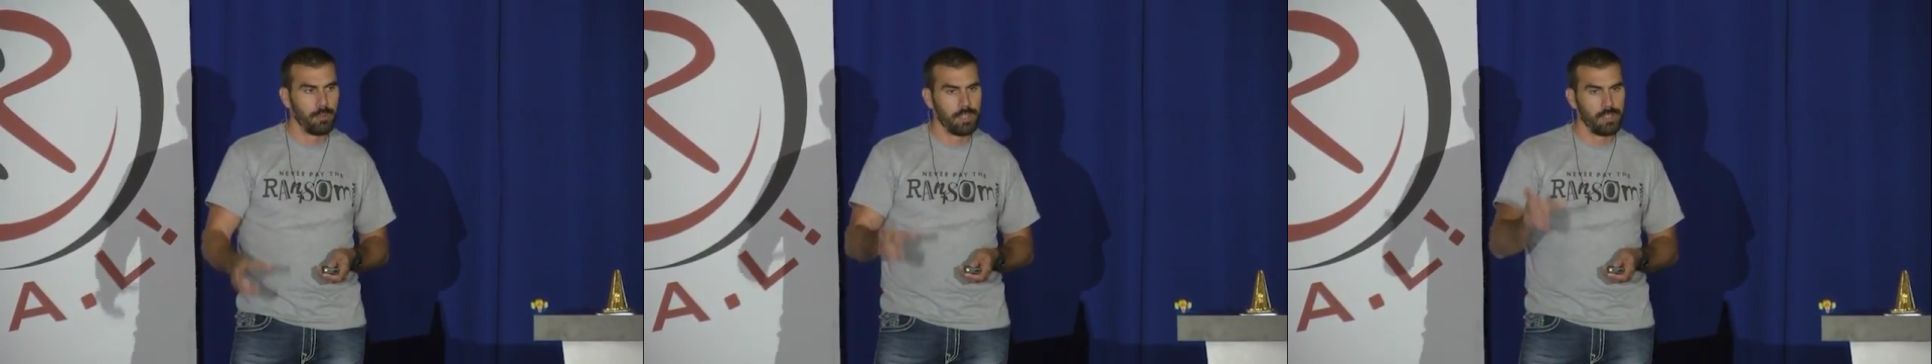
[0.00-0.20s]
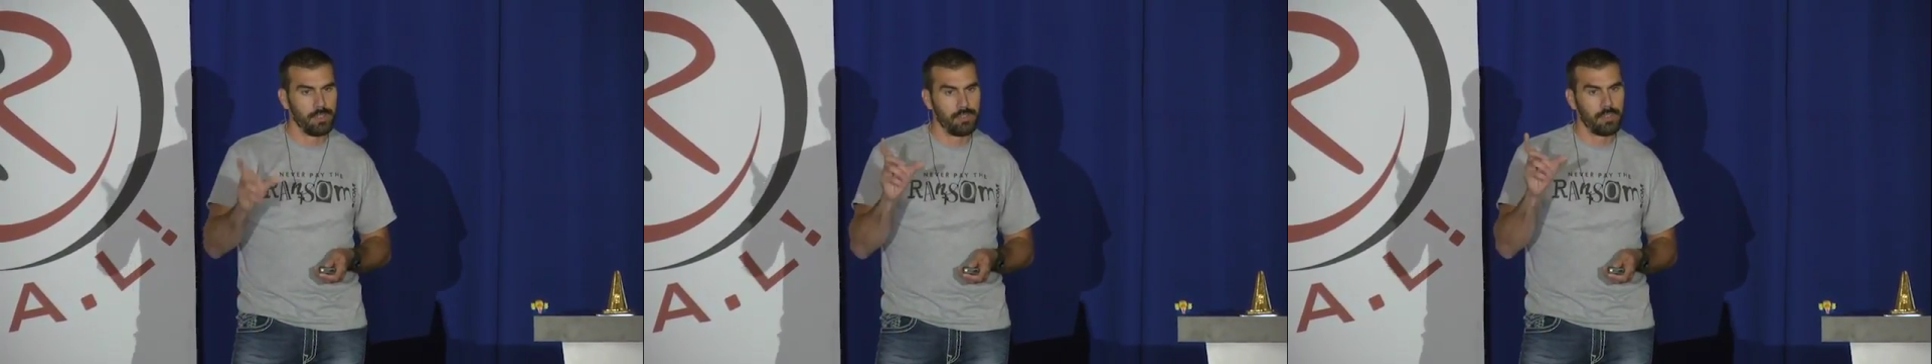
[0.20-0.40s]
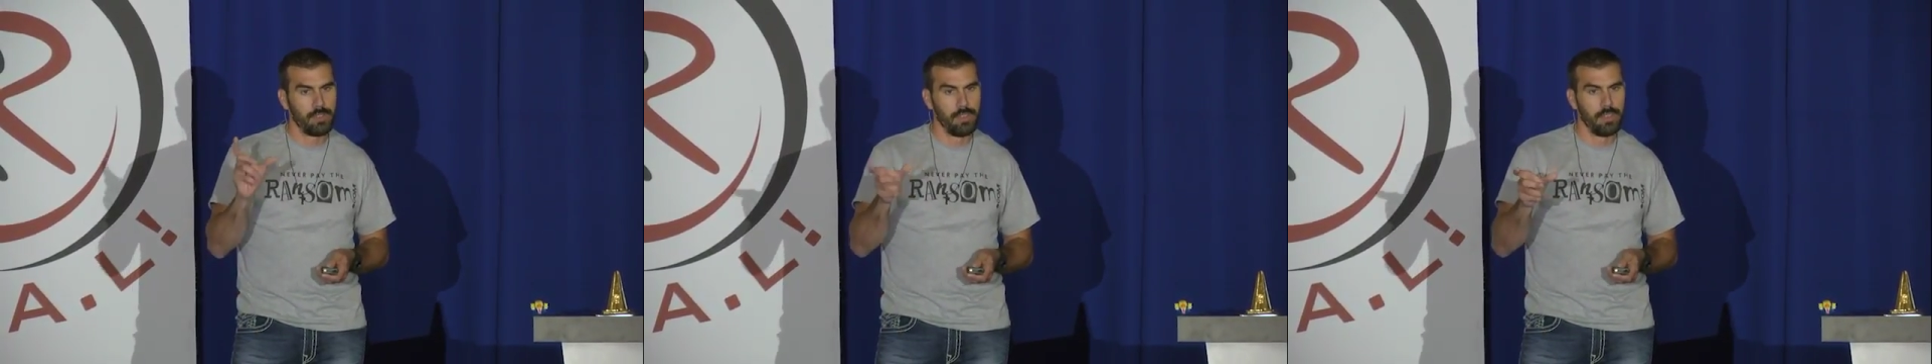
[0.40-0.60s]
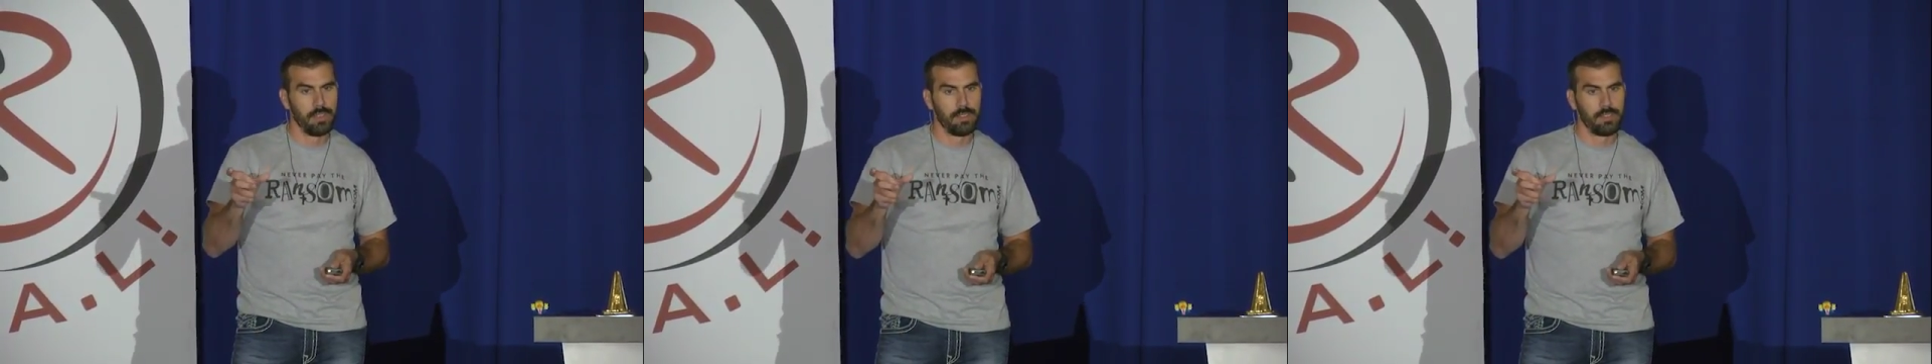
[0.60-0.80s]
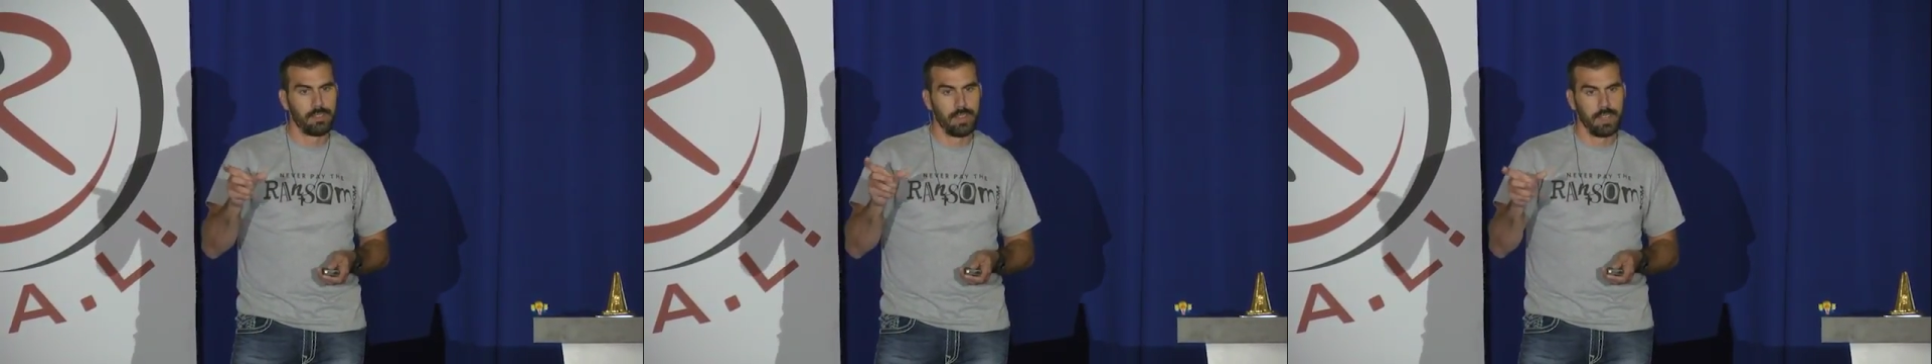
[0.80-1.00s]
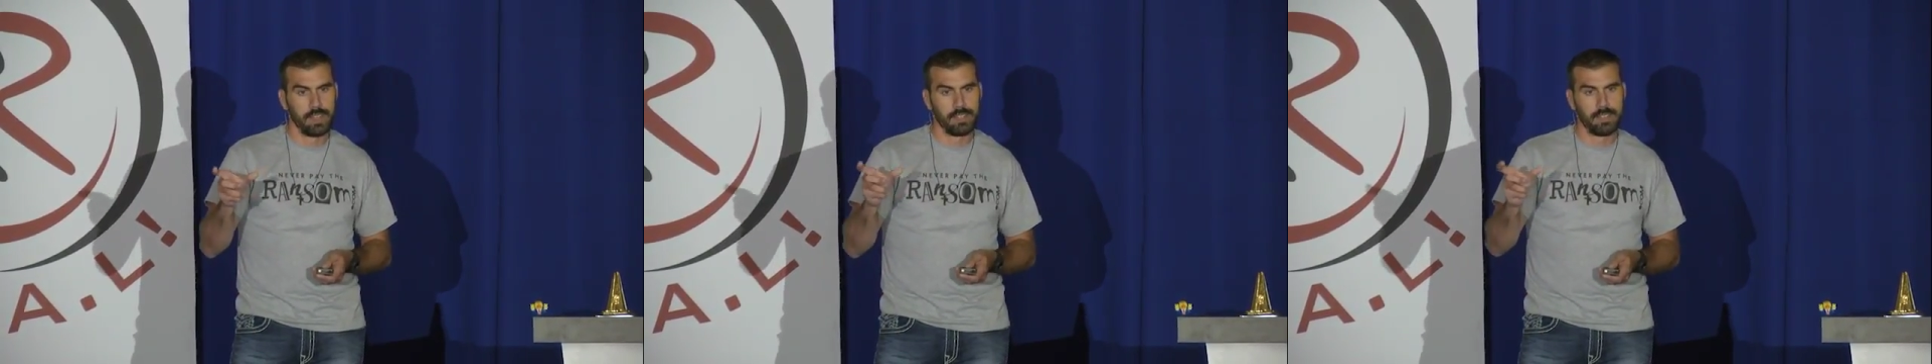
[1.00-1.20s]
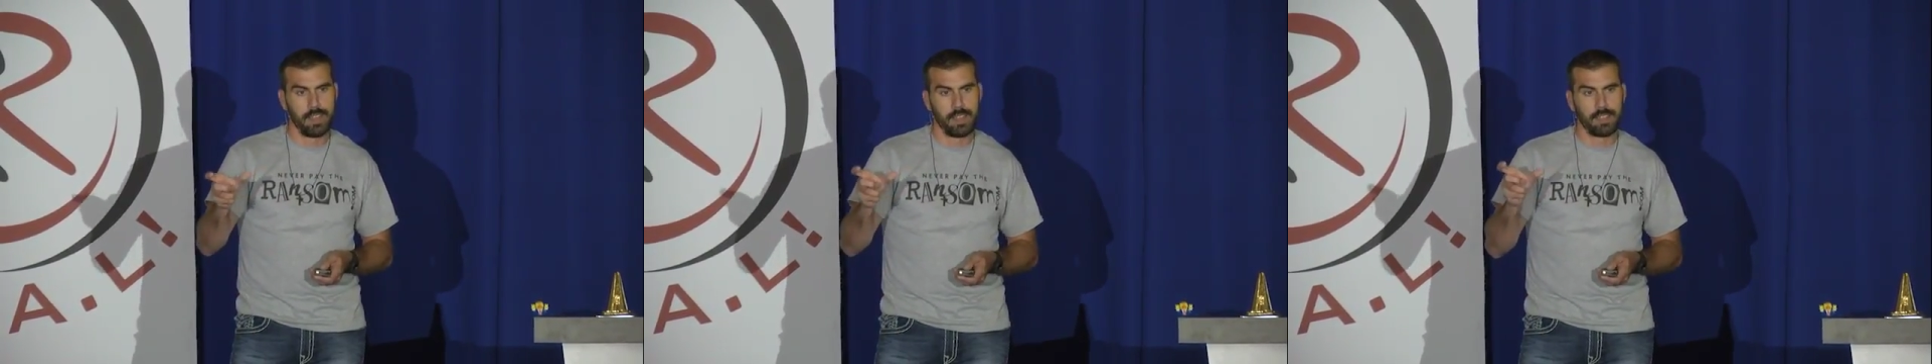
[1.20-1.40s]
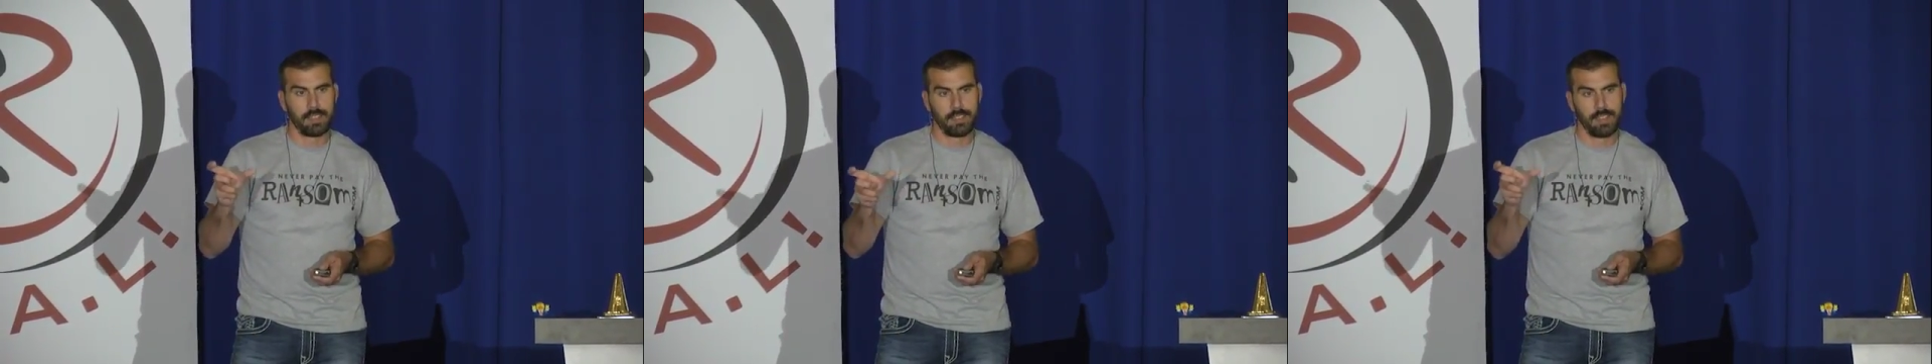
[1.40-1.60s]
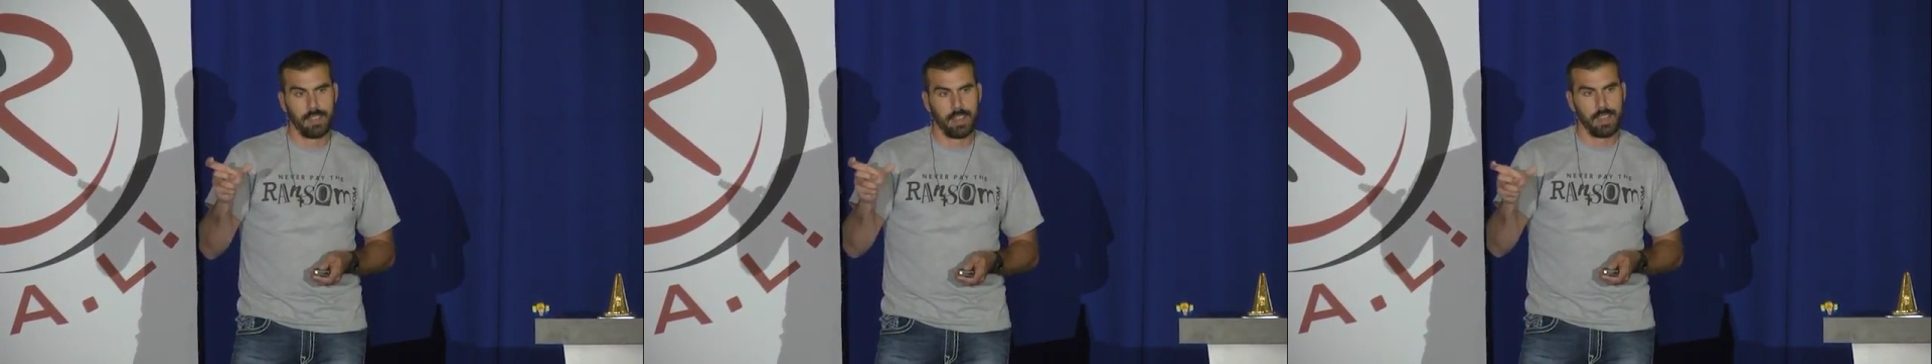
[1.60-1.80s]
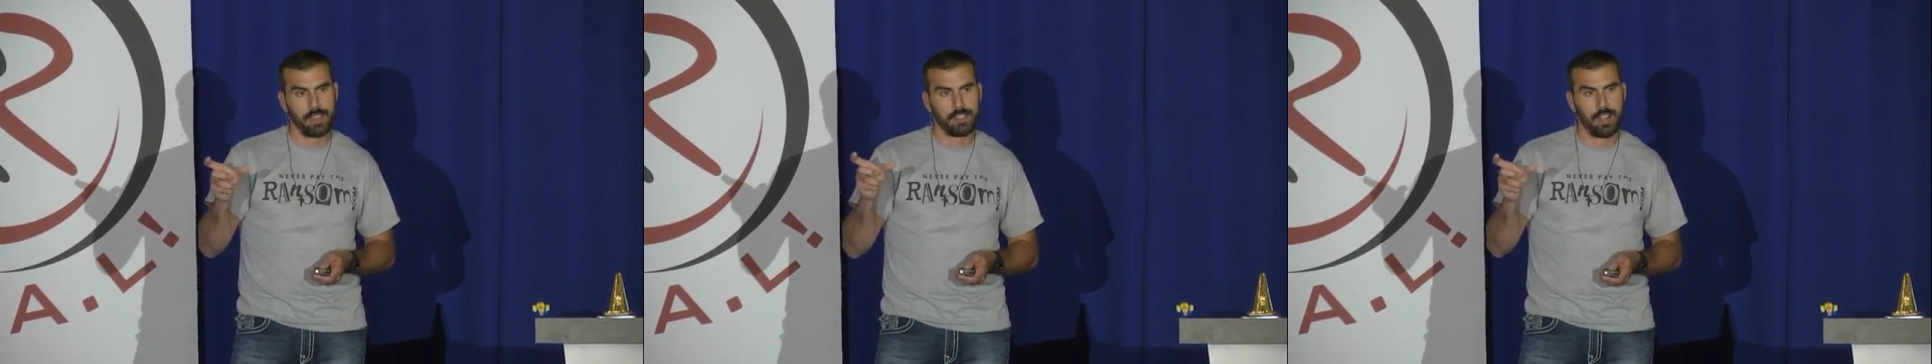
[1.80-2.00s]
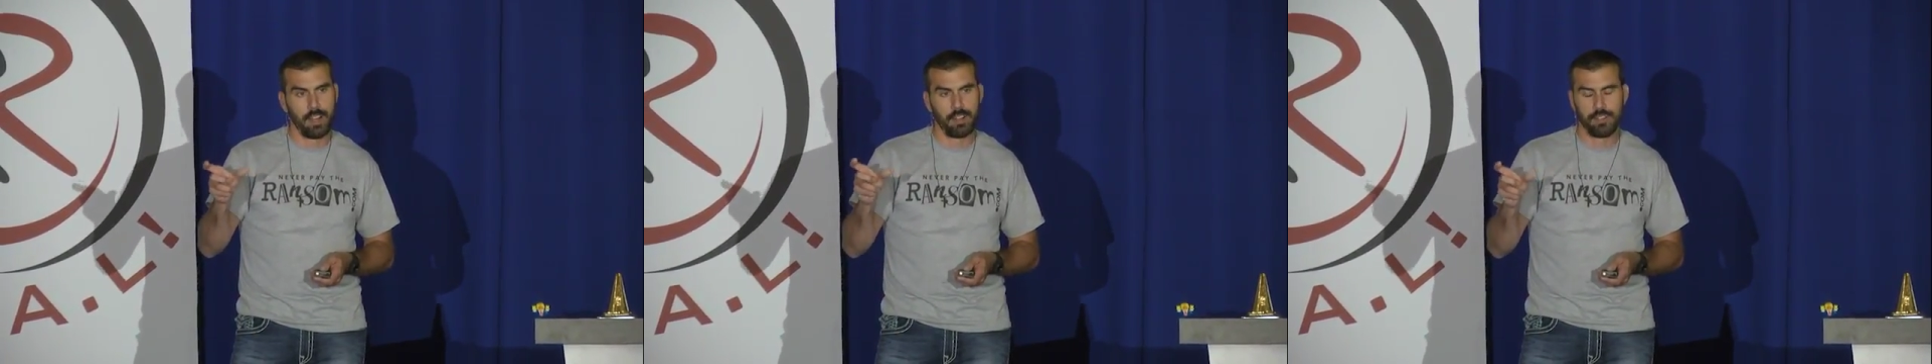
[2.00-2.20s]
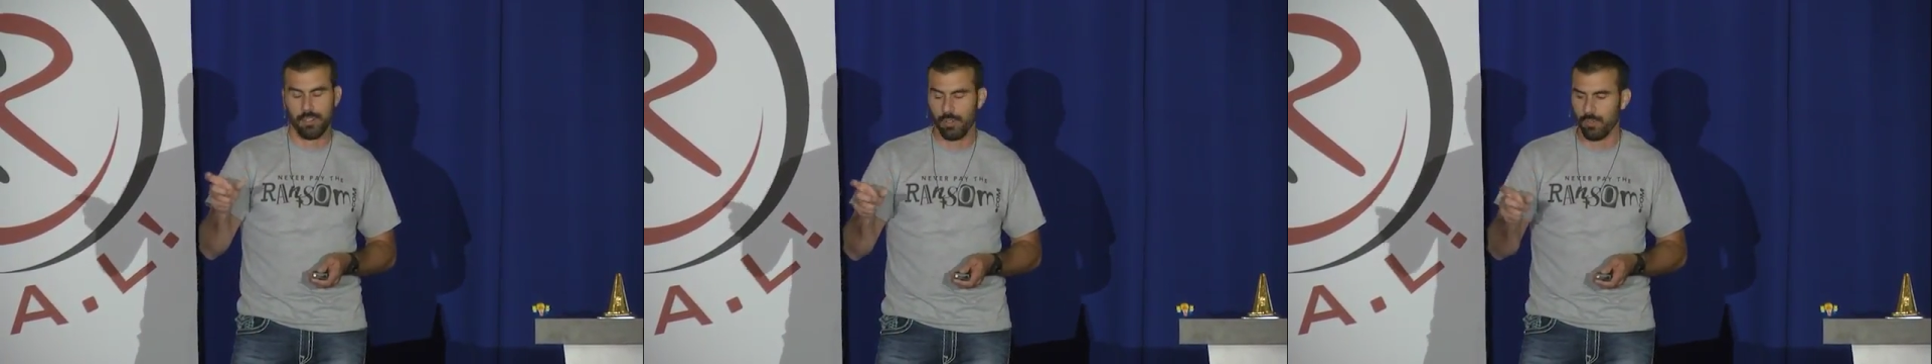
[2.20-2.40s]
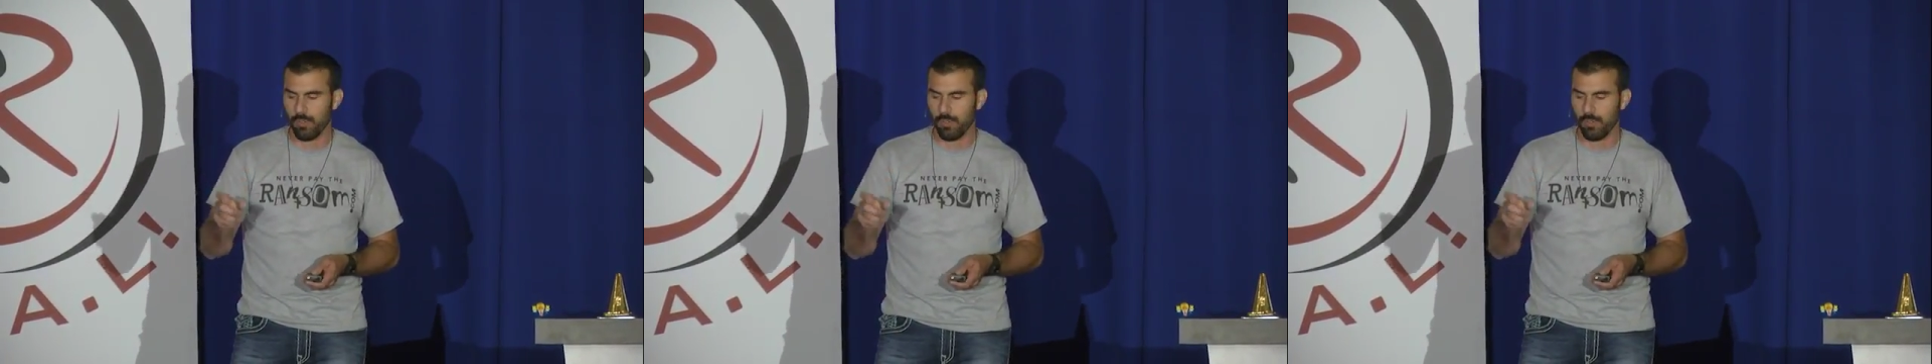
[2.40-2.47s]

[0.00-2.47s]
We used the Sitting Duck cartoon